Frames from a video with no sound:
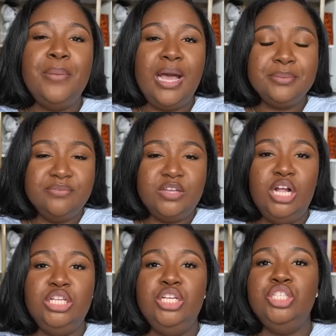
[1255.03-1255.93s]
pops of
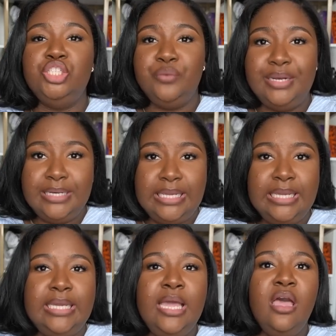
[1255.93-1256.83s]
color,
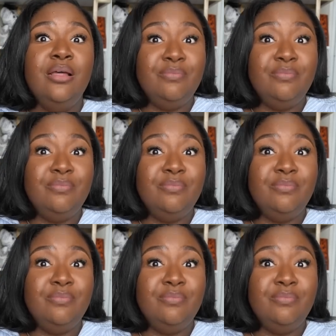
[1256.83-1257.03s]
trendy,